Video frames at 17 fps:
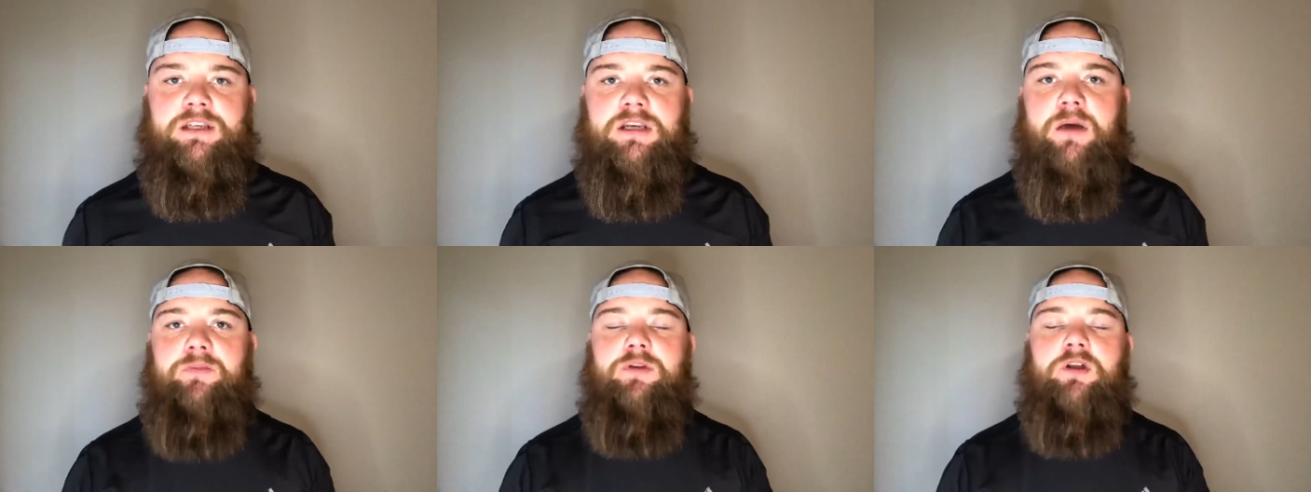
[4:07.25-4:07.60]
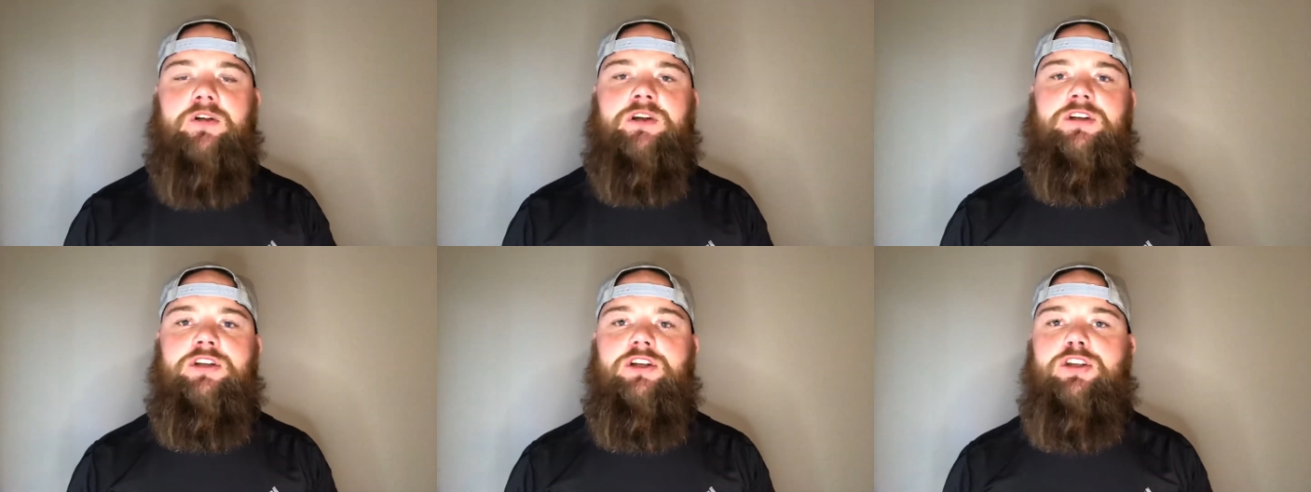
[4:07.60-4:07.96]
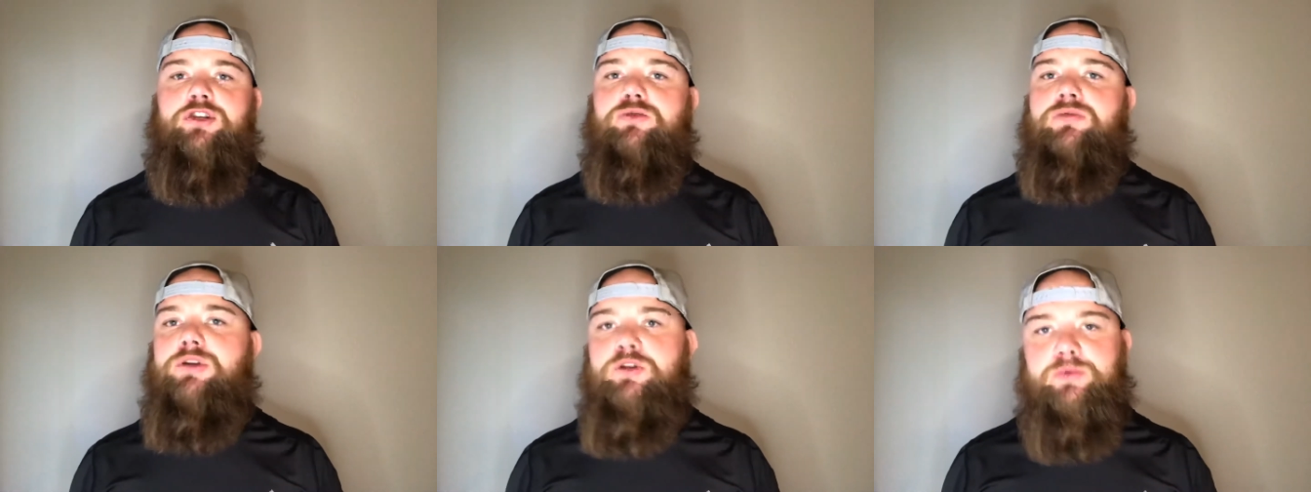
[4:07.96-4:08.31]
uploaded to
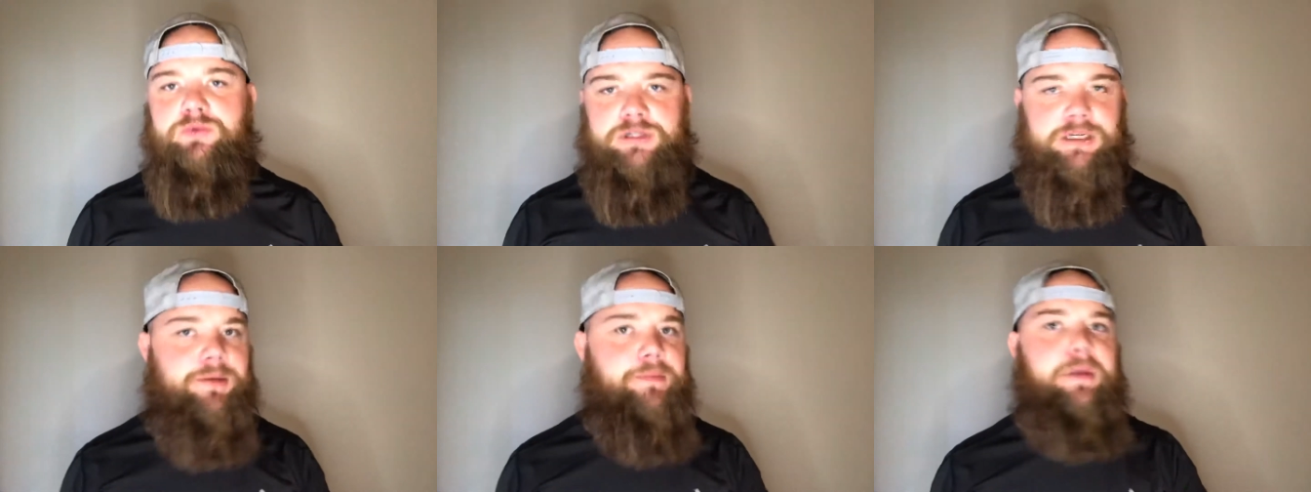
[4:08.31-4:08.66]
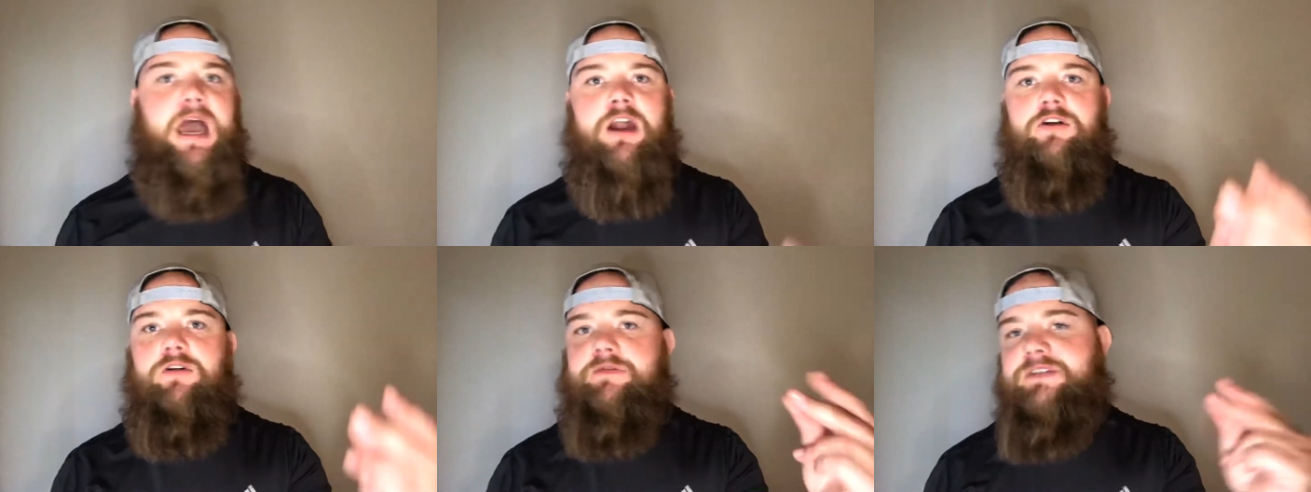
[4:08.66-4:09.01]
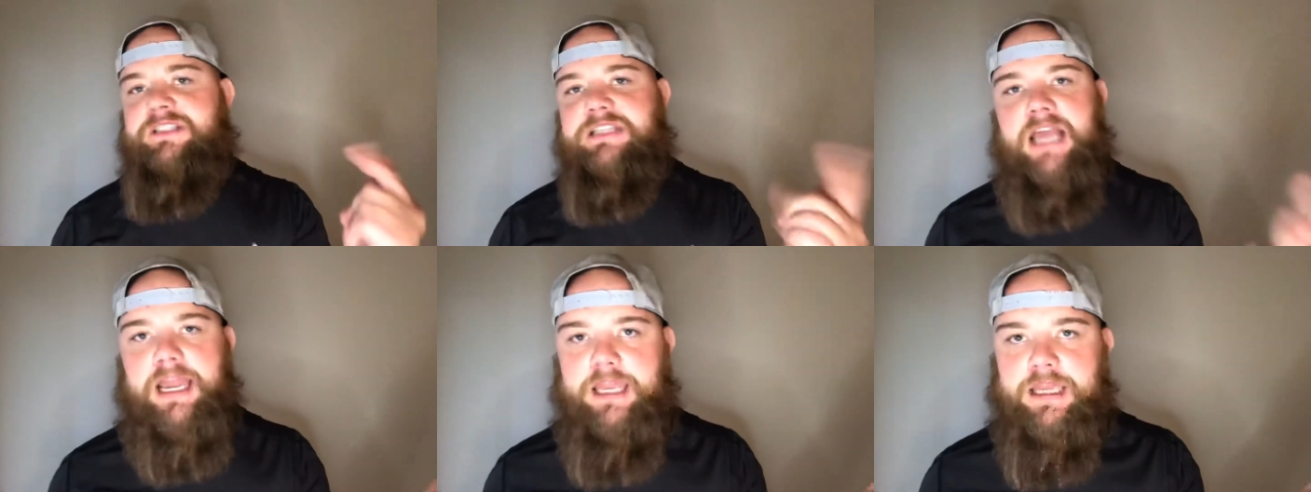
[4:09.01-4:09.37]
YouTubes in a matter of
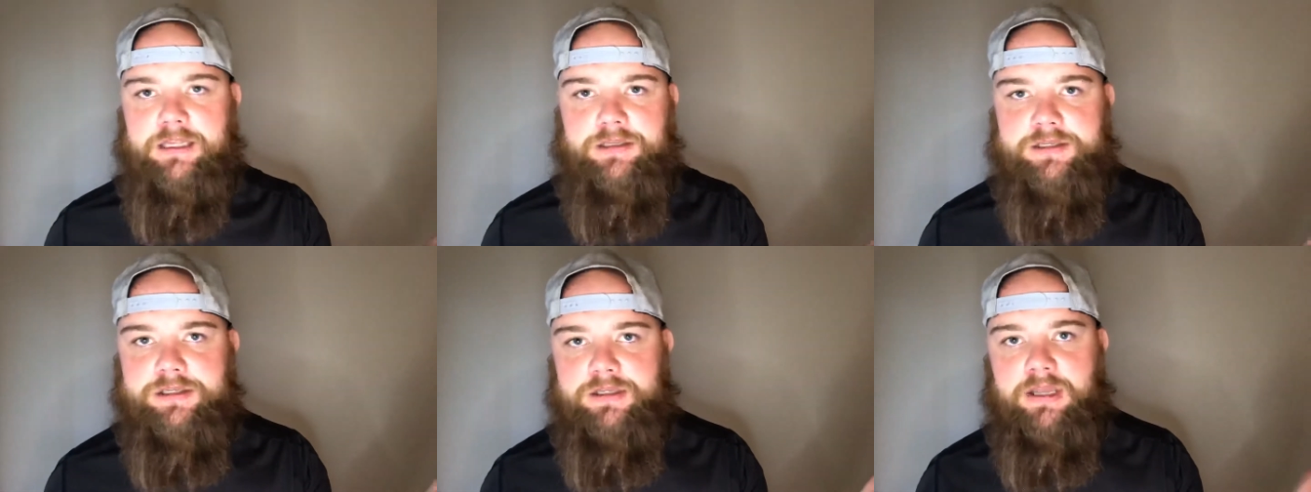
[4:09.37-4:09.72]
seconds.